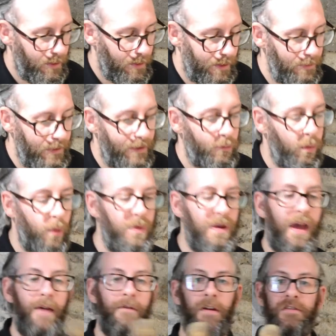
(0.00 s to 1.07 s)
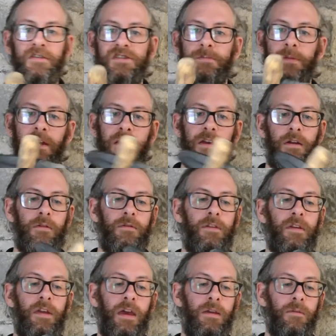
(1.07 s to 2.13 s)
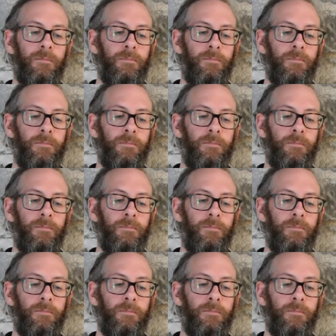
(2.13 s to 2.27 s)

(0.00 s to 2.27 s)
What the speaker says: And that's what we have on display here today.